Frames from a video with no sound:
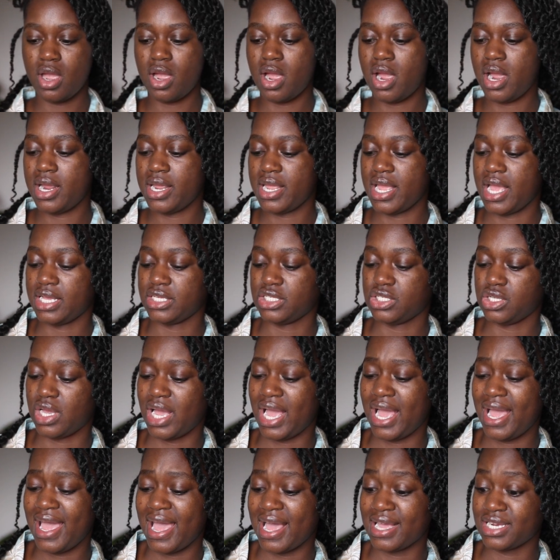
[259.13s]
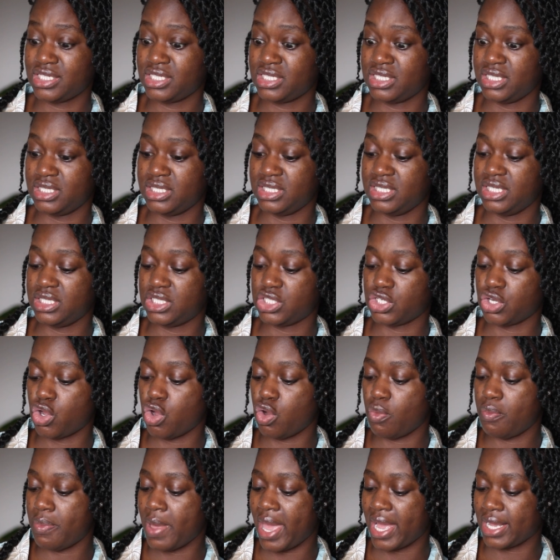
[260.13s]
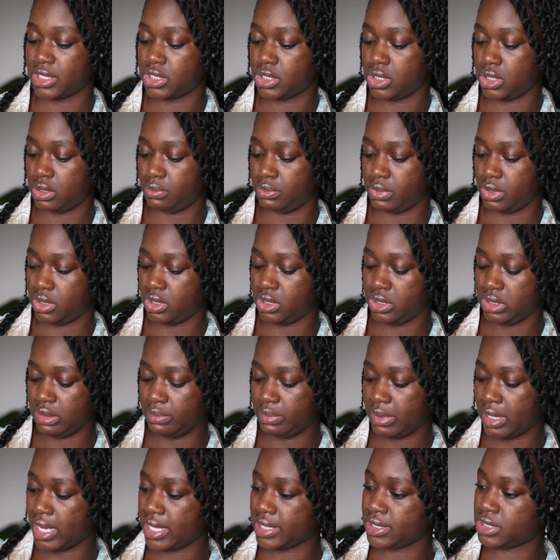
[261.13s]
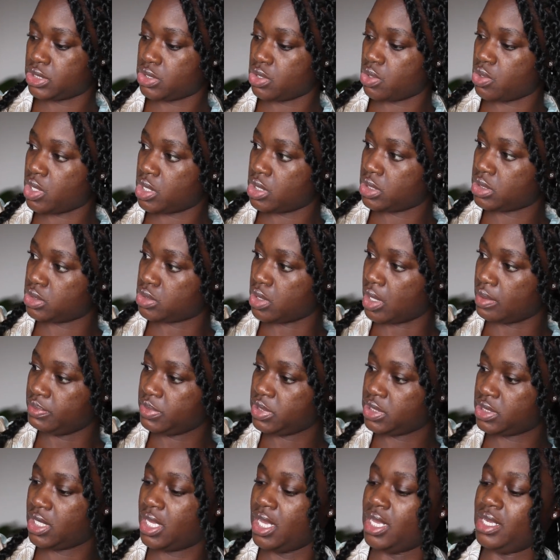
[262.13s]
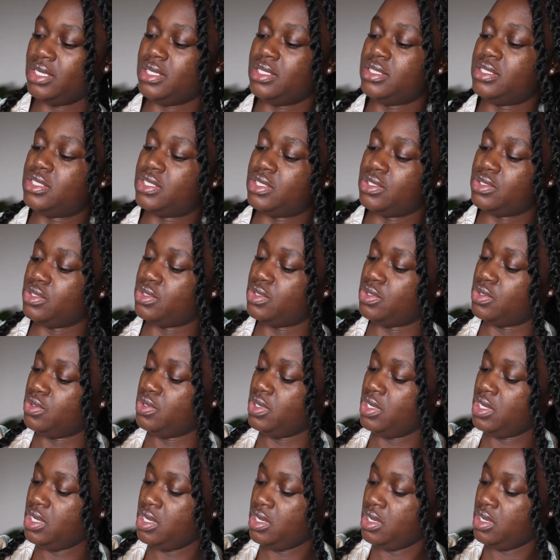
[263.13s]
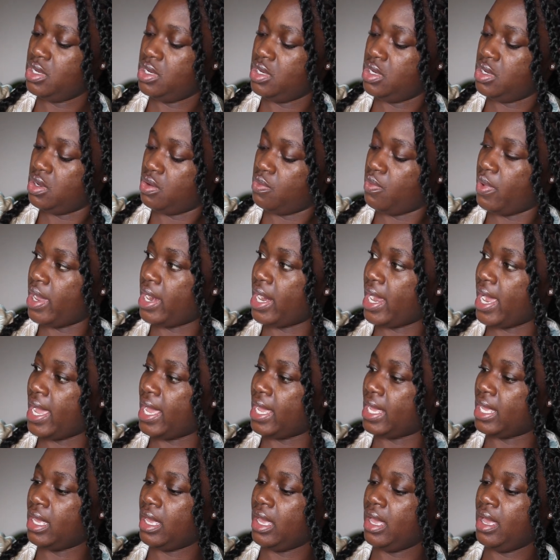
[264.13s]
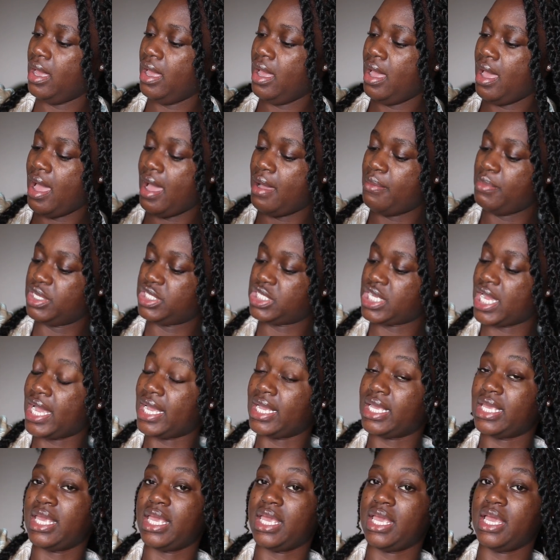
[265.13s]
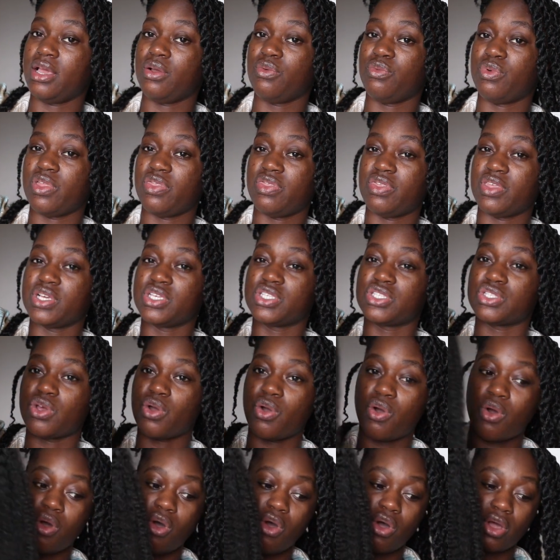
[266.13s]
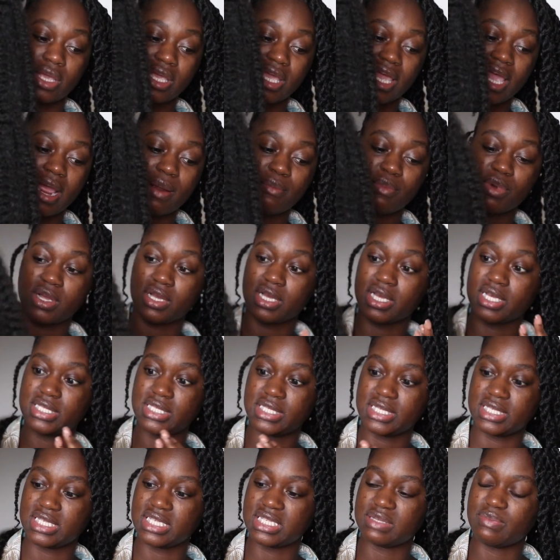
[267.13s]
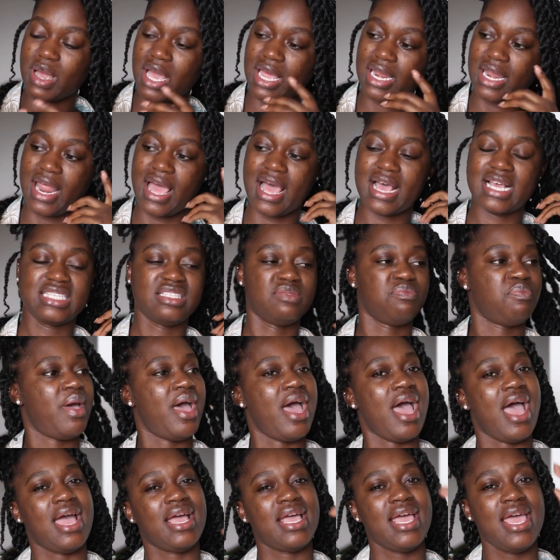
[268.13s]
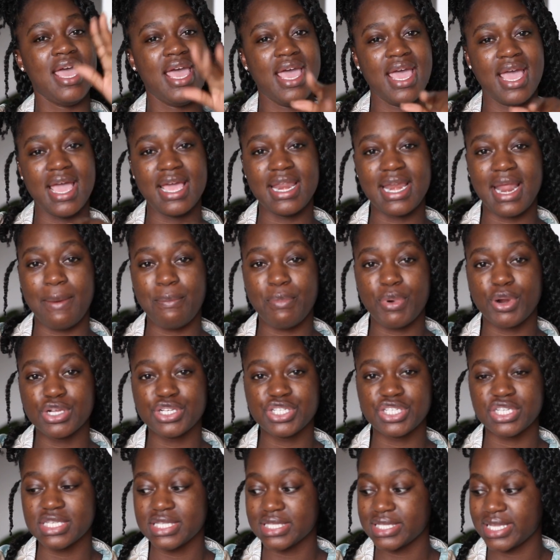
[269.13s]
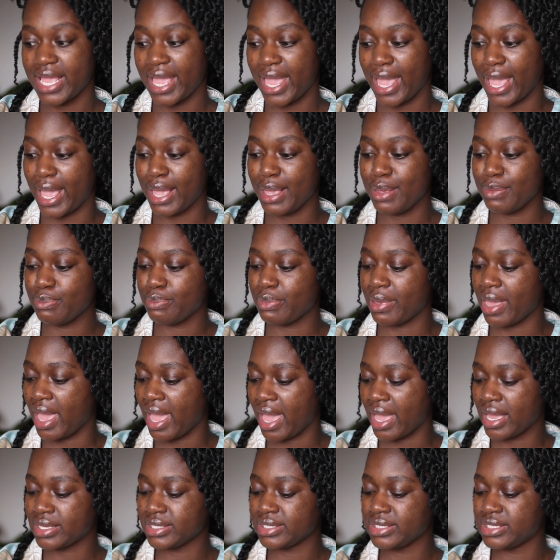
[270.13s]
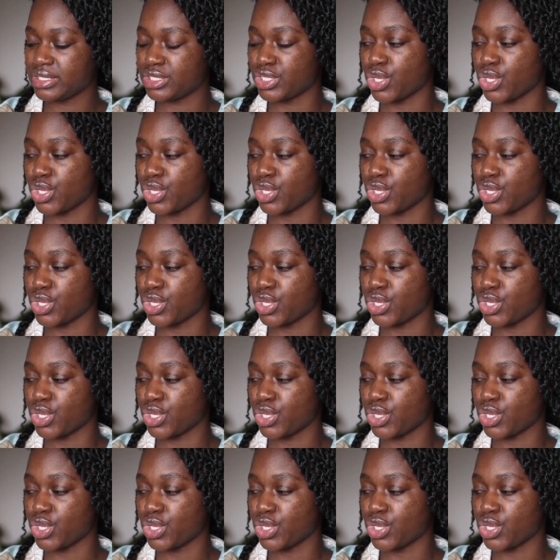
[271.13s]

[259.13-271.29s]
All right, y'all, so I actually need to go back to the beauty supply store. So I'm just gonna do what I, how much I can with this on camera because this is my last pack and I purchased eight packs.